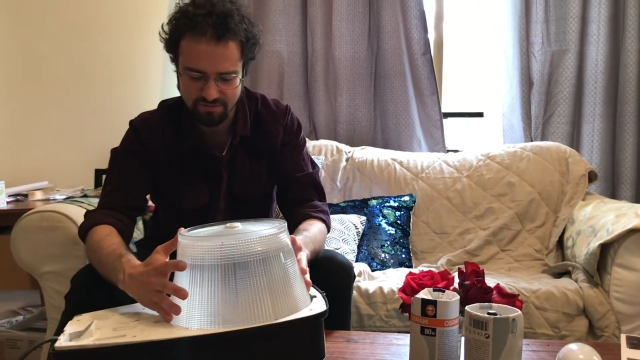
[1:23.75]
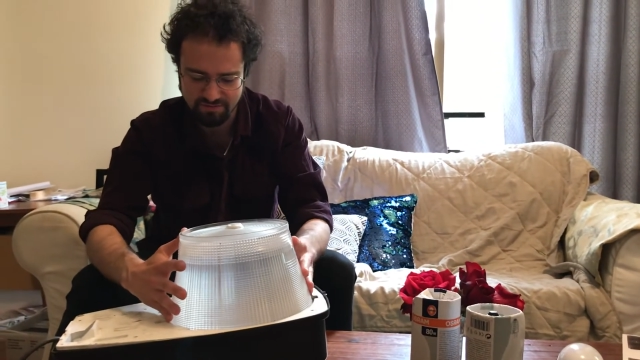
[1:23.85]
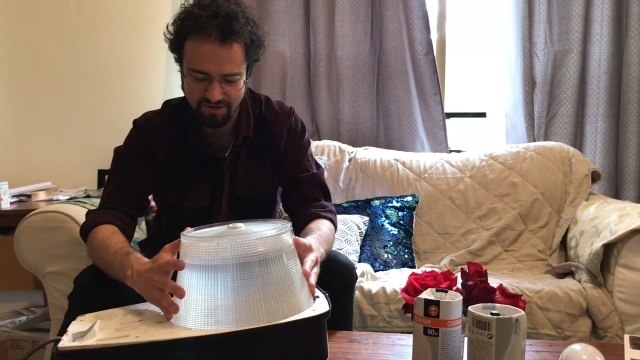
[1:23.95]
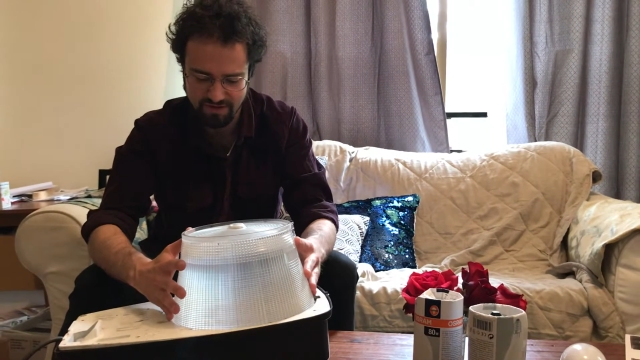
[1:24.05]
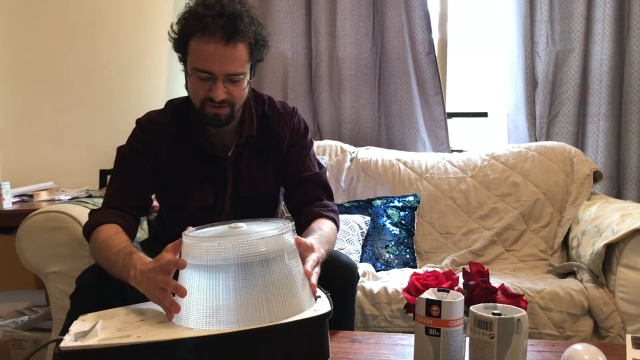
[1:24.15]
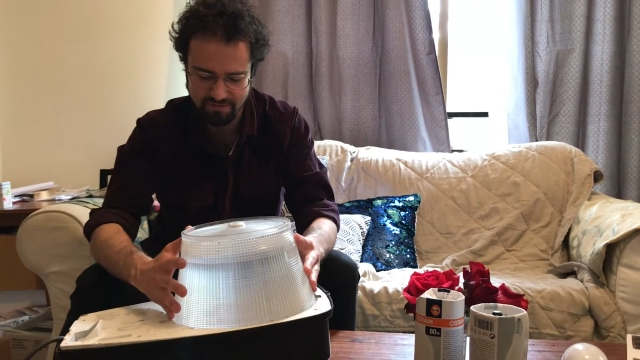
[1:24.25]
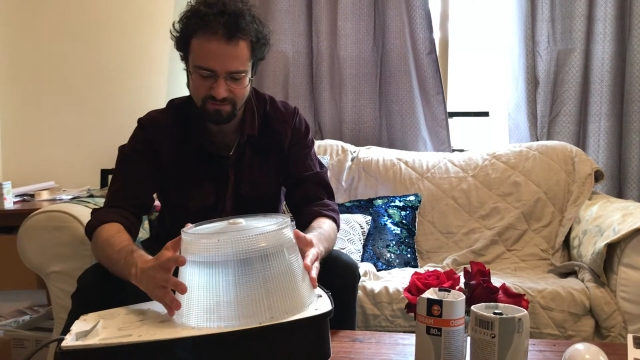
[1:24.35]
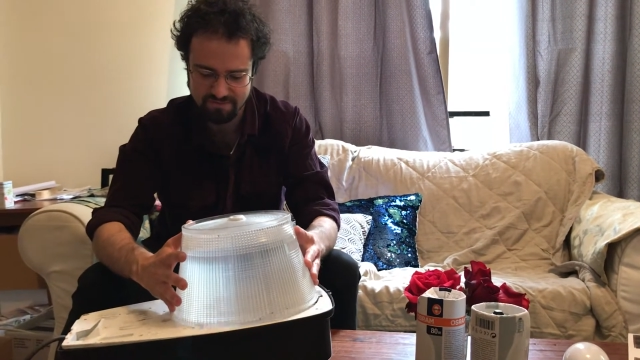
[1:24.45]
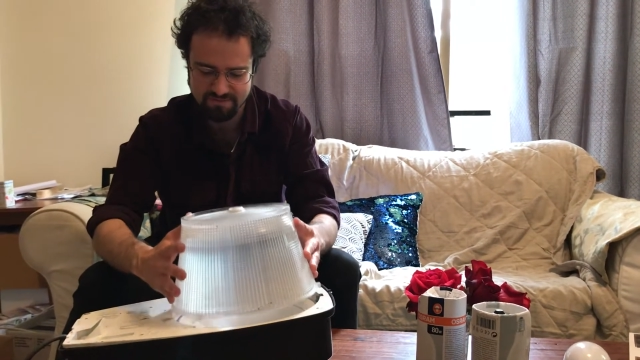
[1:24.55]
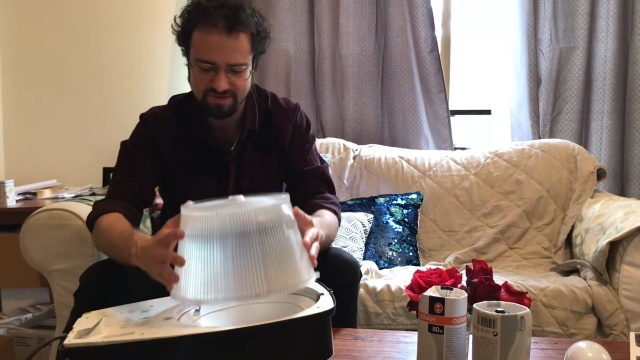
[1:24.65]
of
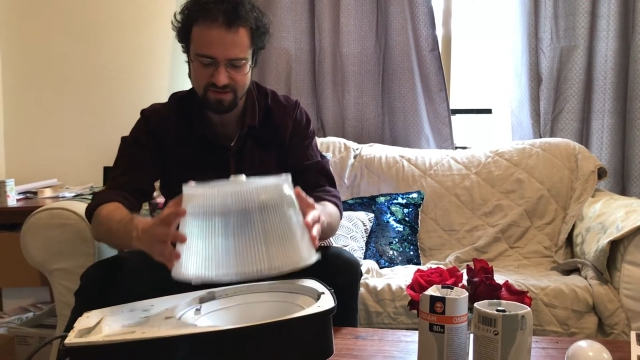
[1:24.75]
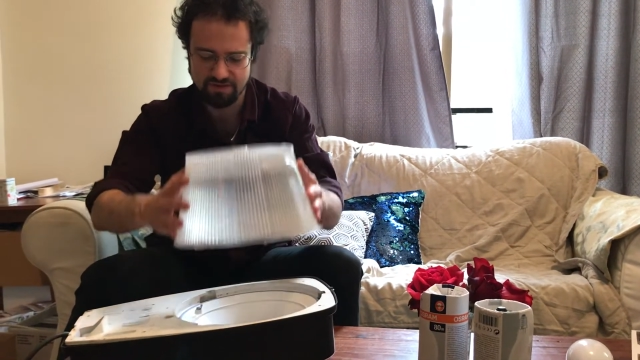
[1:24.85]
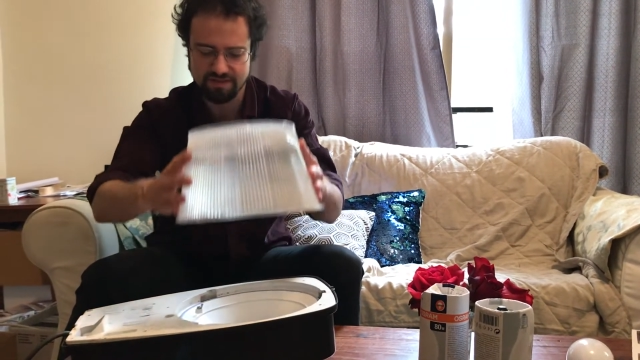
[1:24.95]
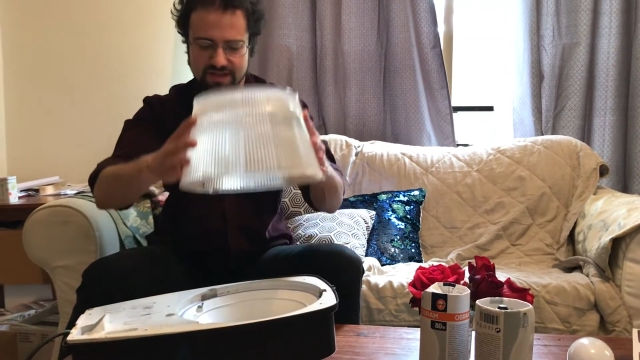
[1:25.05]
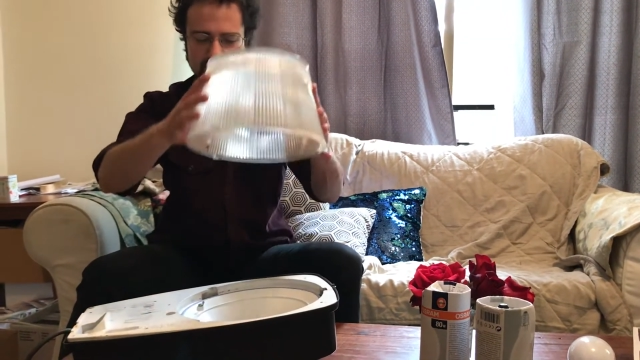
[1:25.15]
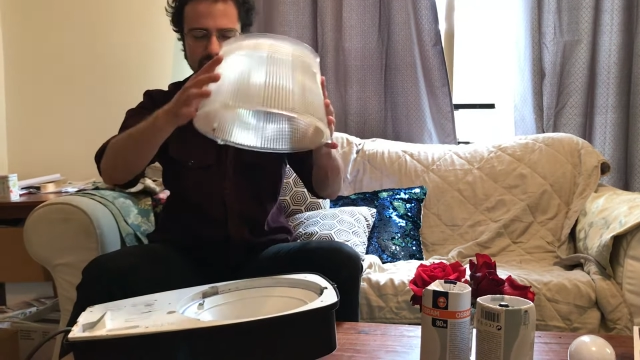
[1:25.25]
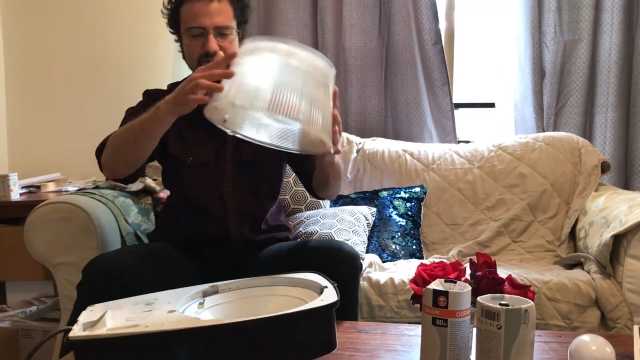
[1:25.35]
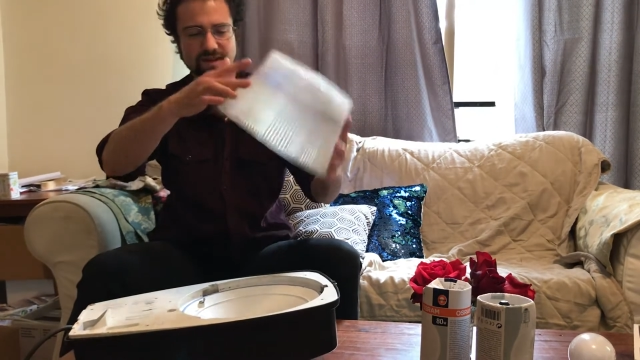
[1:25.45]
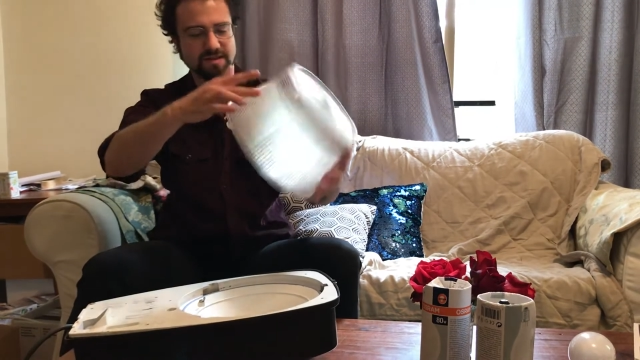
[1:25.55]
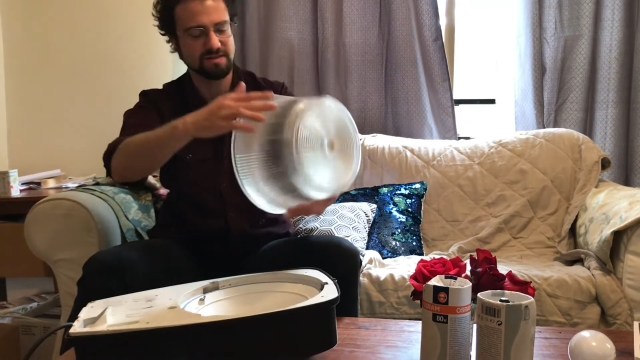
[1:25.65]
slots out of
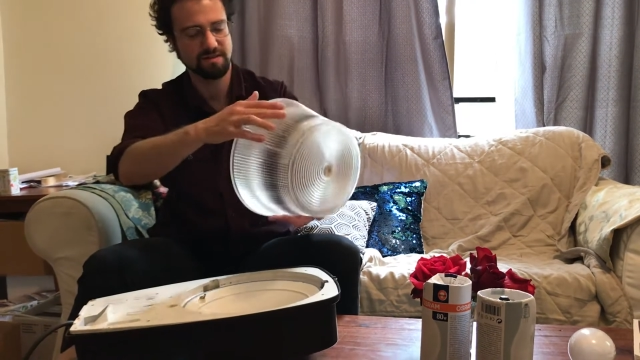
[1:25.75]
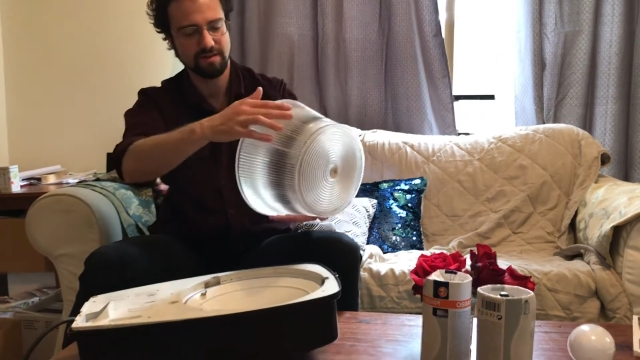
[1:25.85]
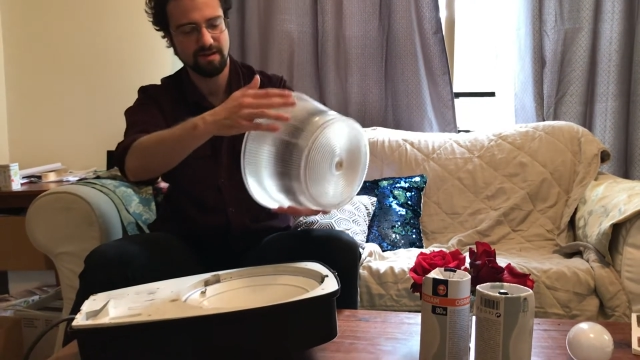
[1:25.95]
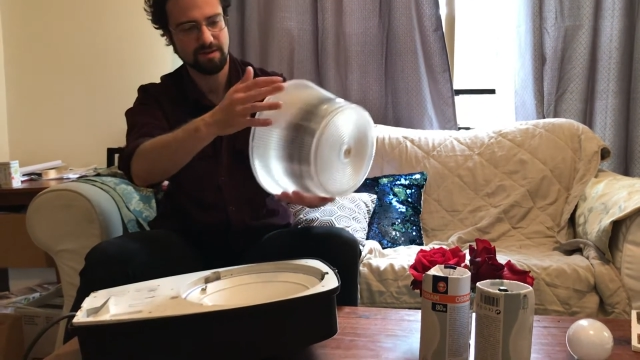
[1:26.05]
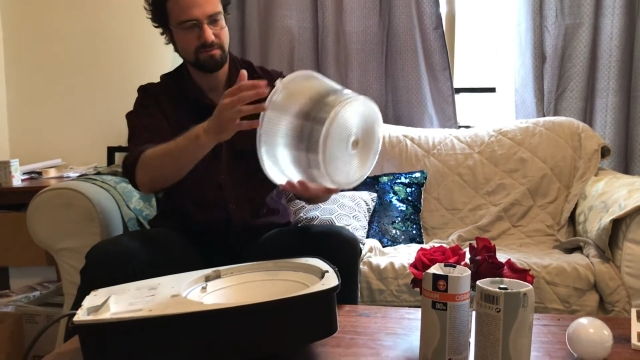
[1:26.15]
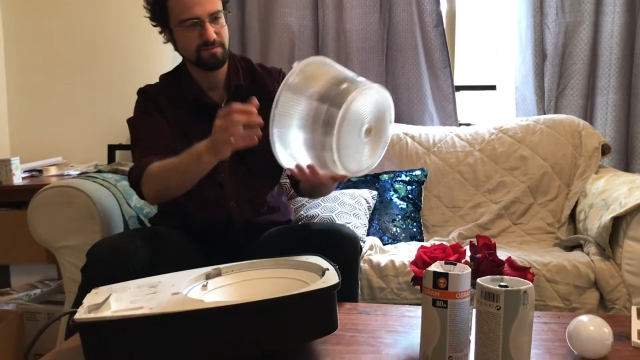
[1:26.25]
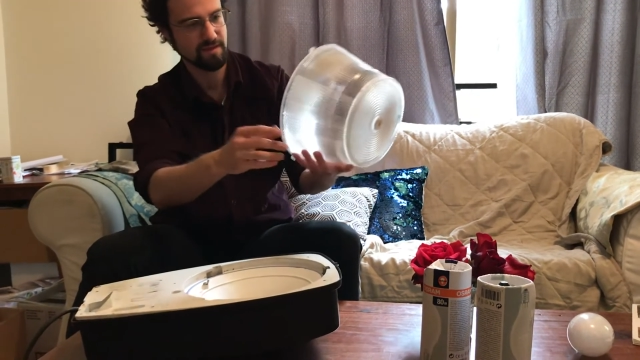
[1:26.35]
place like that,